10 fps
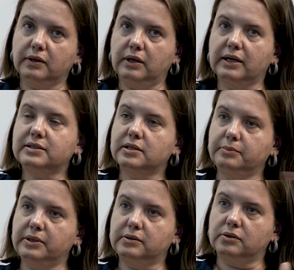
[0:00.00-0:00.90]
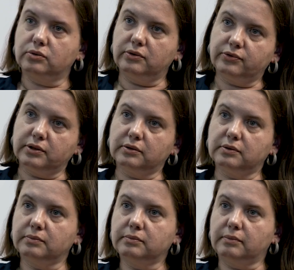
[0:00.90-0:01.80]
accessibility to different
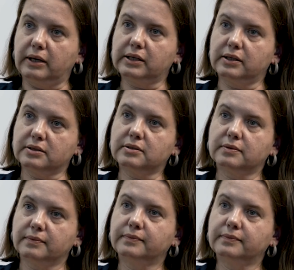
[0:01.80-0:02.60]
markets.